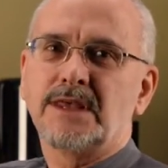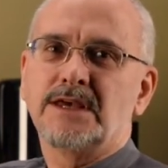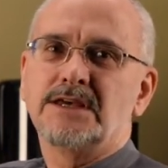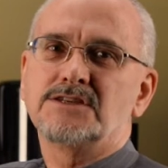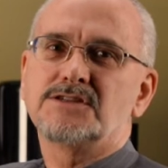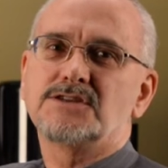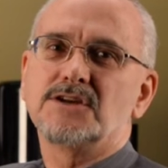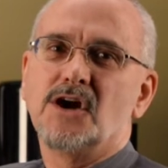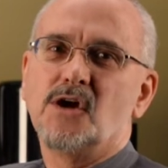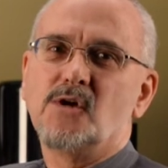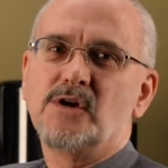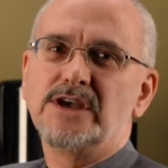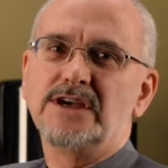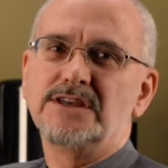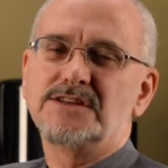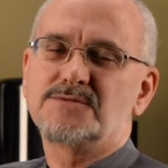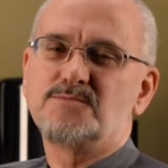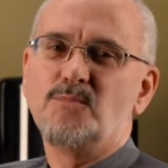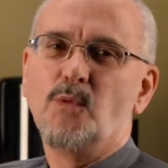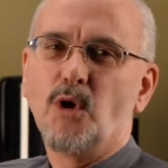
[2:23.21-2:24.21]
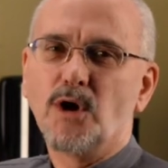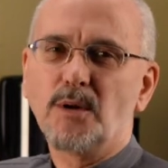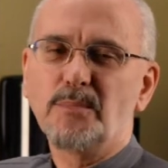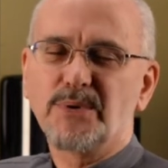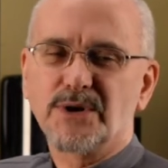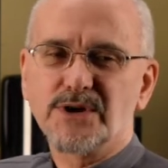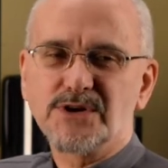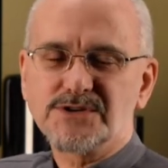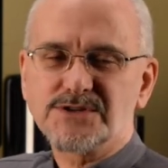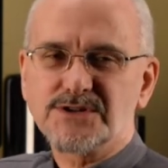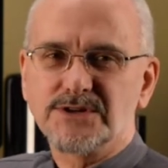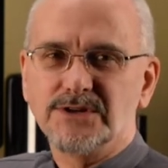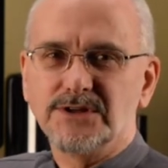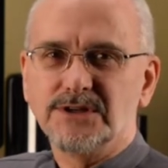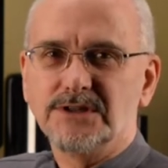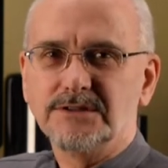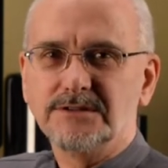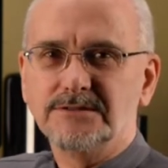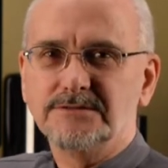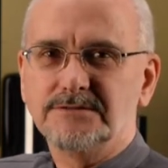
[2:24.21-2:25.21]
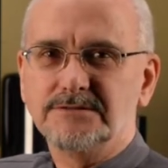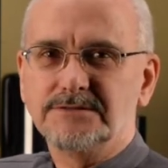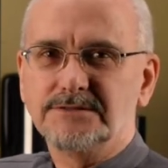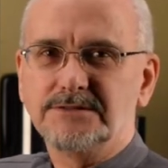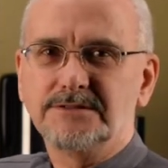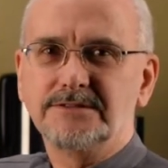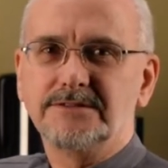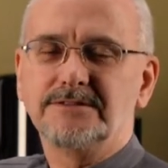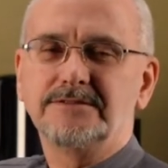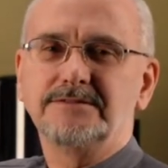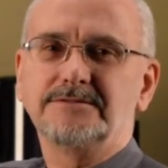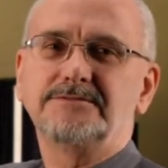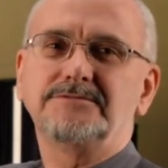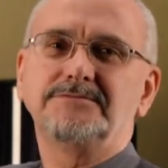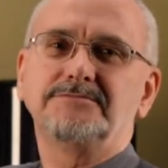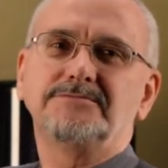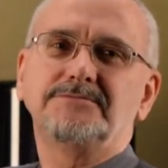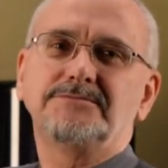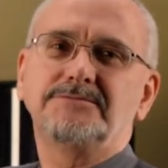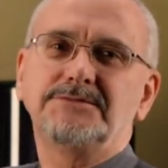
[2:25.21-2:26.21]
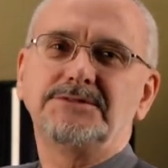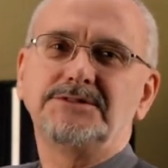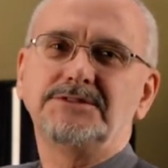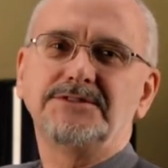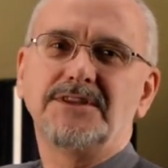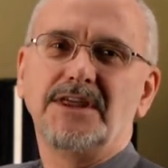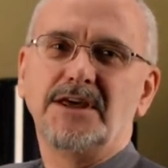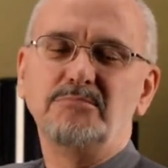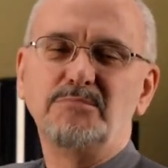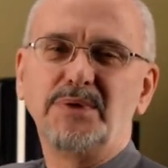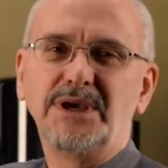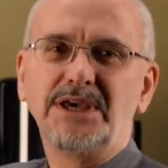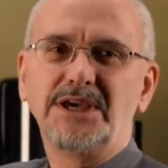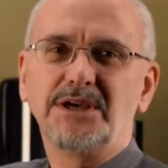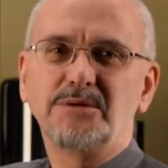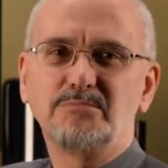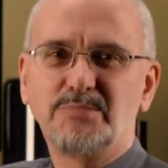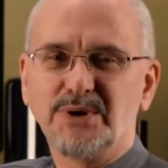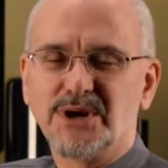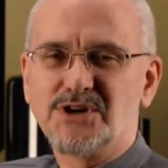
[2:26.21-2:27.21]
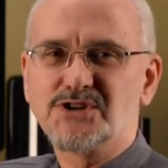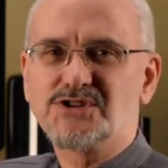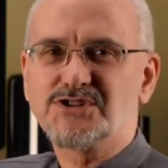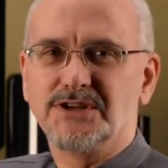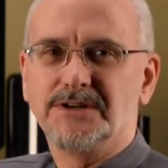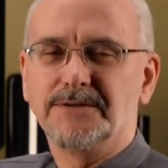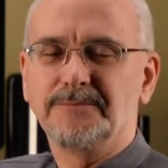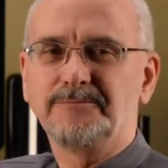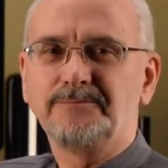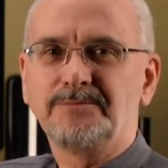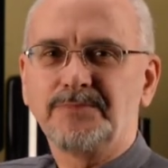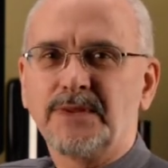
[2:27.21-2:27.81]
So it's more personal than being in person.